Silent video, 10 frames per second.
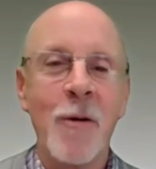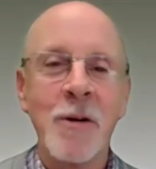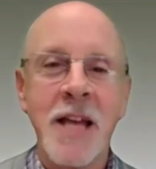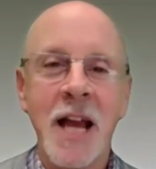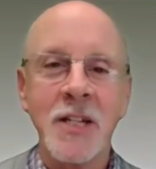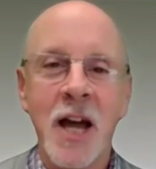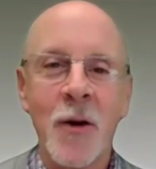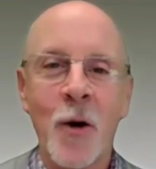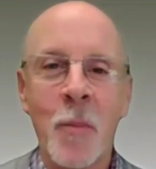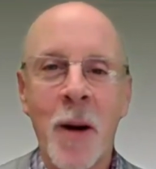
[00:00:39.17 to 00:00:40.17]
I was
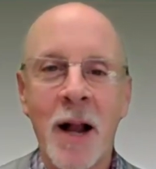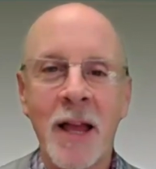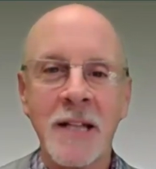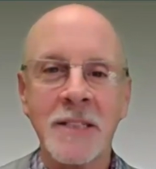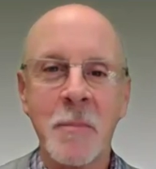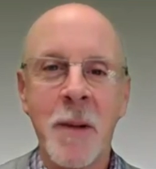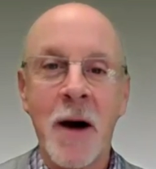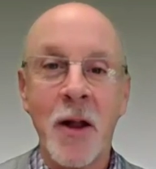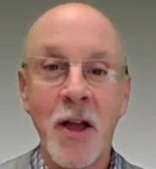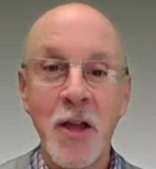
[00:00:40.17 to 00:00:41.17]
actually on her
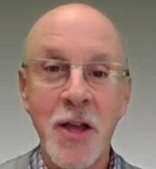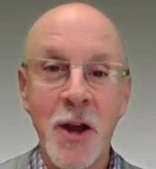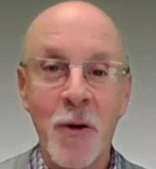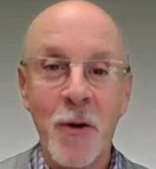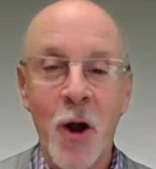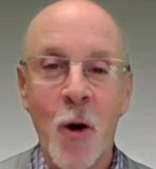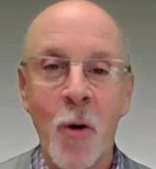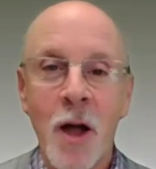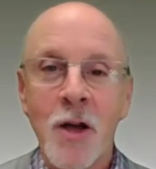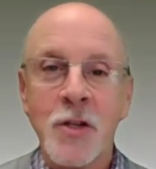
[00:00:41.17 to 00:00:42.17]
podcast about a year
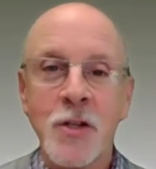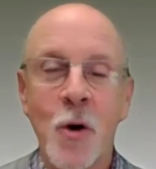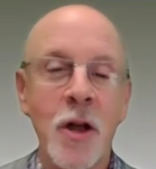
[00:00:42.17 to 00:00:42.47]
ago,